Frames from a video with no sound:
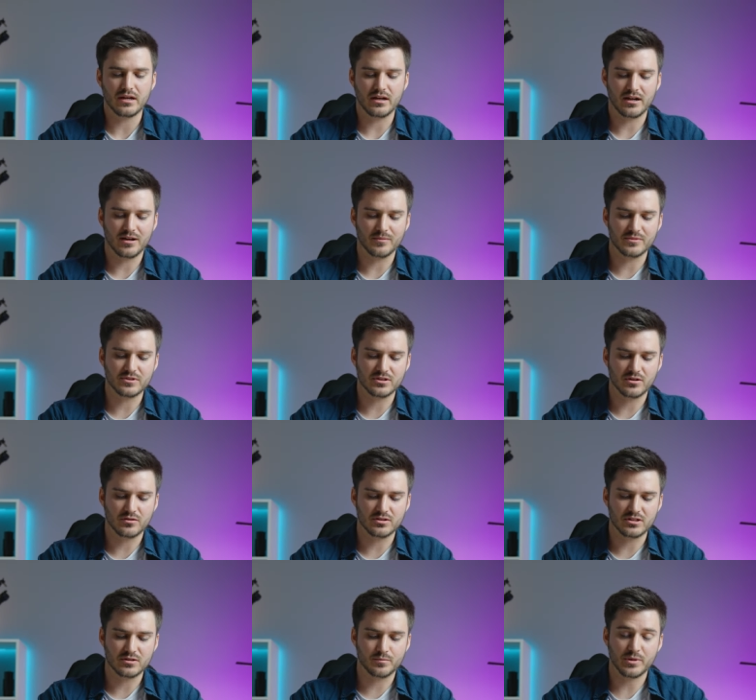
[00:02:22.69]
Um,
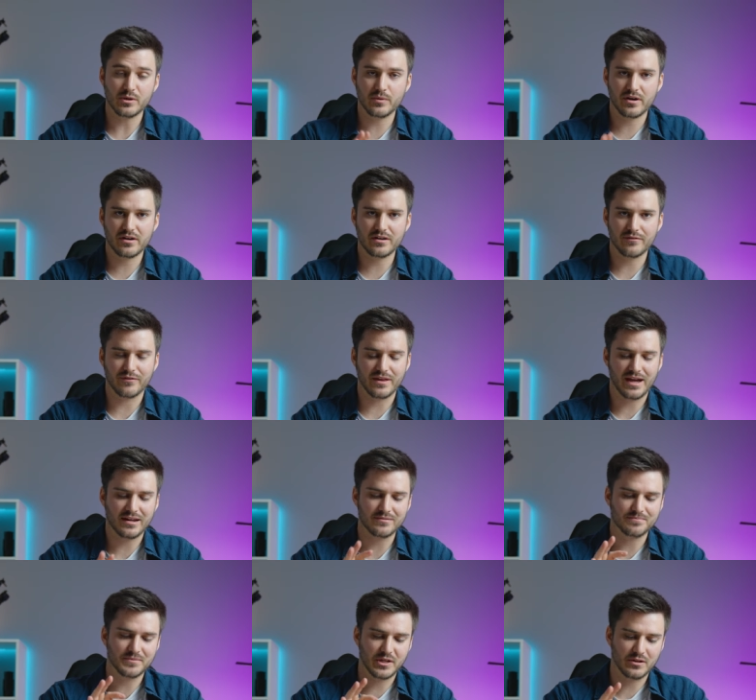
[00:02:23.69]
so just be wary of that.